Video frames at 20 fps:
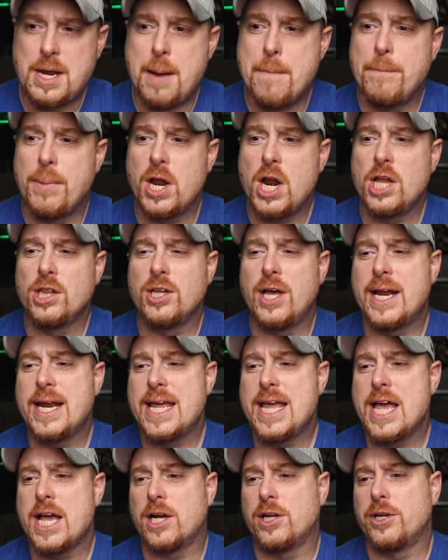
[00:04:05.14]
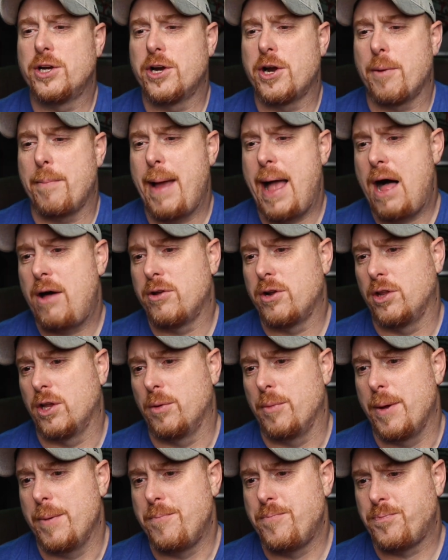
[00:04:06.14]
But on letting it clear your palate a
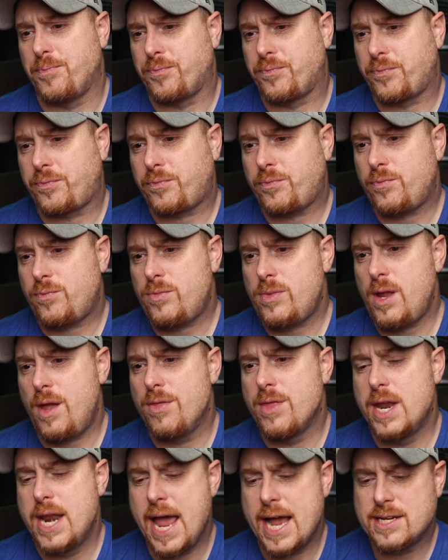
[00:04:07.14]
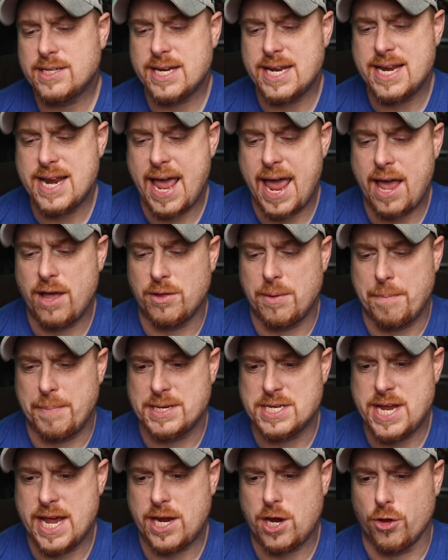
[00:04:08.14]
little bit, the next inhale in
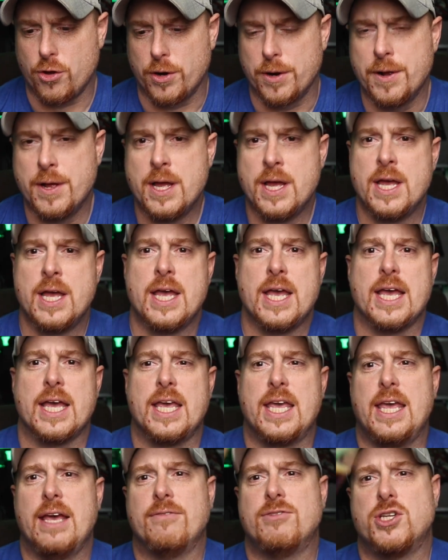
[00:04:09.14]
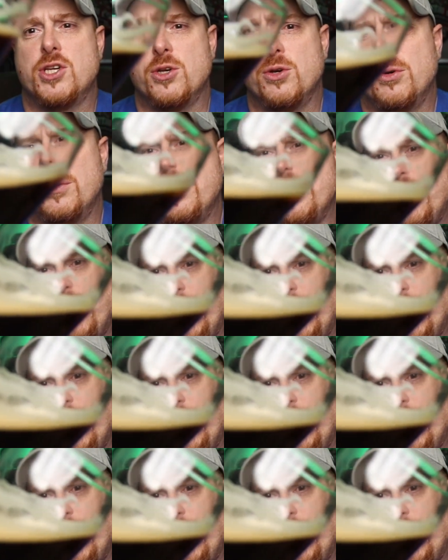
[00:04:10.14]
particular gives you